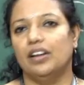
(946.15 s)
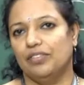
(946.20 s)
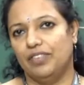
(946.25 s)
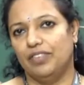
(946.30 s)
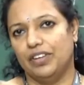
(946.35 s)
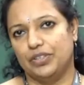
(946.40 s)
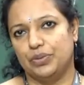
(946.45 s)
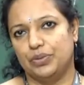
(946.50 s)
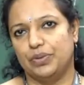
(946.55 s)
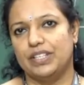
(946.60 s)

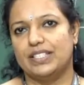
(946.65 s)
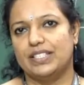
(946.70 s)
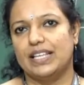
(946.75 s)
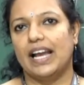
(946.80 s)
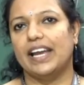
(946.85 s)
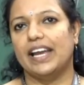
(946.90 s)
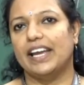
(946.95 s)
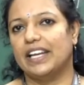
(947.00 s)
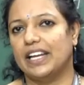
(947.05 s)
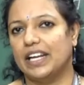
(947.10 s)
which we
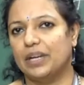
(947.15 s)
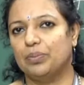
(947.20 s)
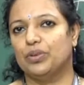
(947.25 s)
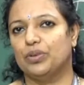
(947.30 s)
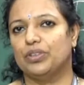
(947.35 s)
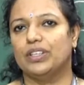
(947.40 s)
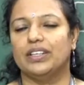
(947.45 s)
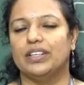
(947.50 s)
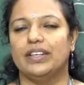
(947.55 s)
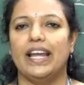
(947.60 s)
sign and
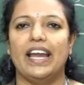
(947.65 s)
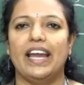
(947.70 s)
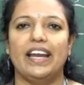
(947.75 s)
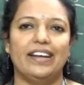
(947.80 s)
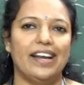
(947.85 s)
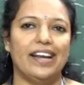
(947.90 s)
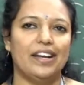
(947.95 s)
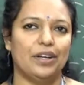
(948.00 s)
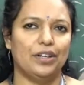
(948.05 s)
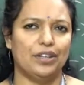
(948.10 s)
put the
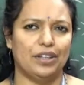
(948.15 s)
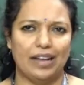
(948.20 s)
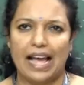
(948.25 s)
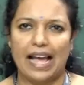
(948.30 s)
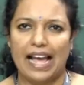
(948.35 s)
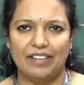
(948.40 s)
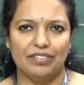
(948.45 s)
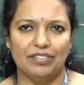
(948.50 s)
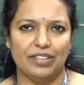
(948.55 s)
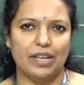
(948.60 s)
date, and it will
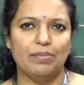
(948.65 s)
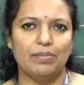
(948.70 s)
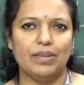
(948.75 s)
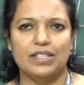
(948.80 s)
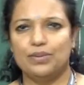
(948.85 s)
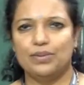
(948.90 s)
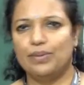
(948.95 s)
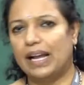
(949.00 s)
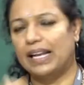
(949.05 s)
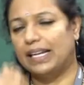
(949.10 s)
have 3
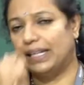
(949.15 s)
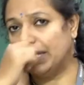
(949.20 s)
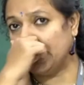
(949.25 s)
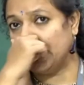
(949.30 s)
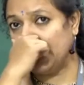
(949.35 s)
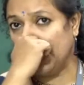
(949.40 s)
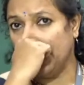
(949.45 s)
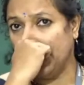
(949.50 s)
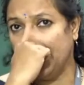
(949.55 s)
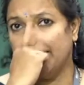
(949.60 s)
months
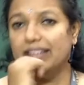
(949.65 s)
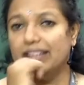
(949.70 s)
validity.